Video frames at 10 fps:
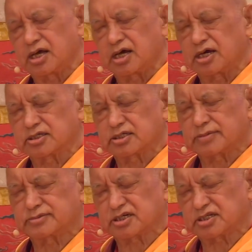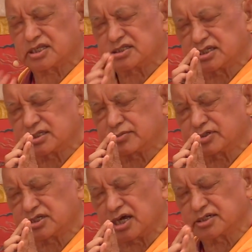Kyabje Khunu
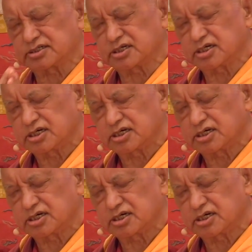would chant